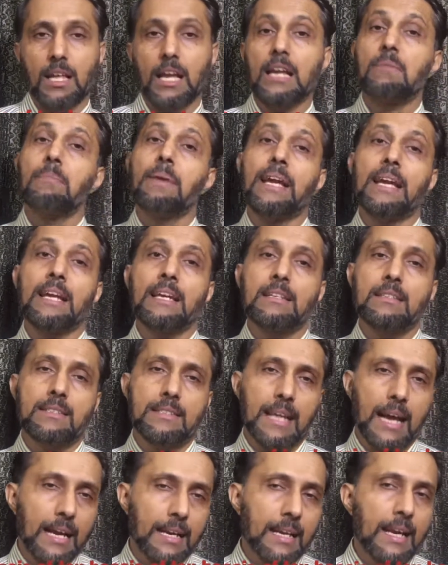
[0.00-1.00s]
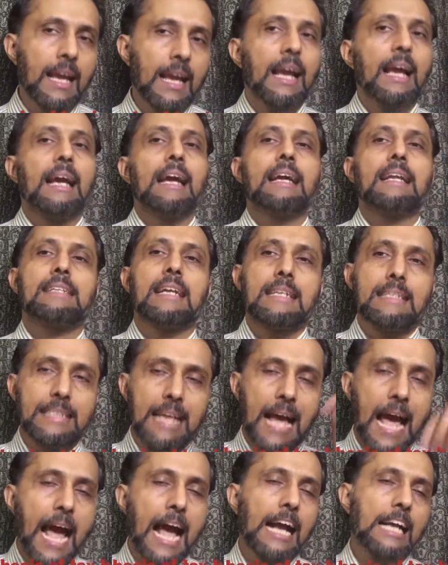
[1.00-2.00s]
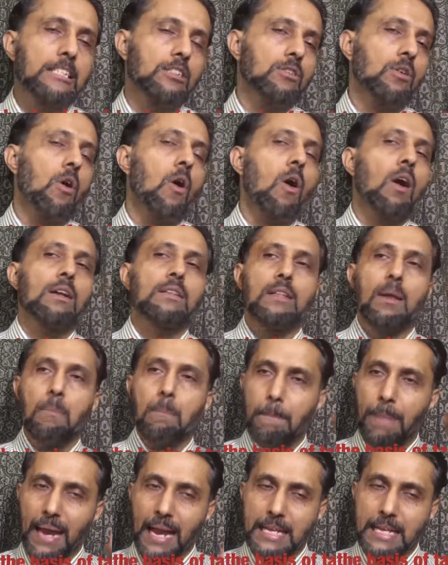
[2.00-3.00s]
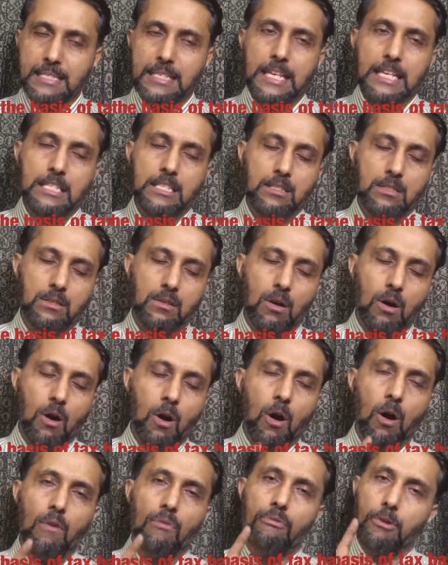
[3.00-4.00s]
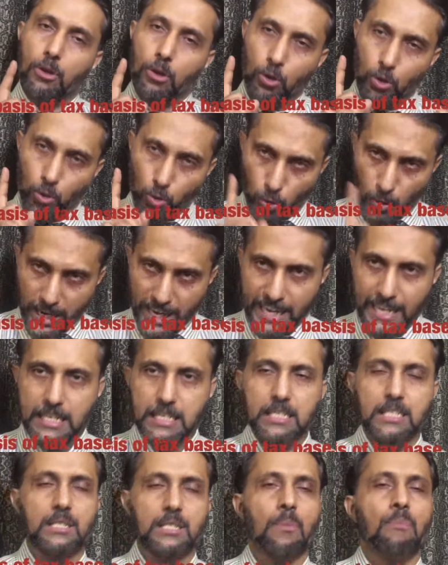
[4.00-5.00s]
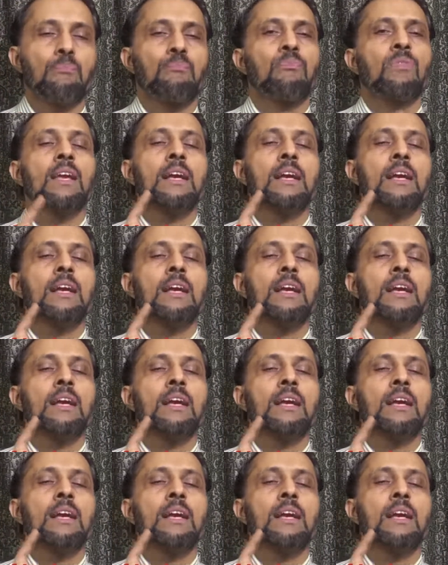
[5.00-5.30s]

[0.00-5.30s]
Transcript: it means that it is a tax on the basis of units,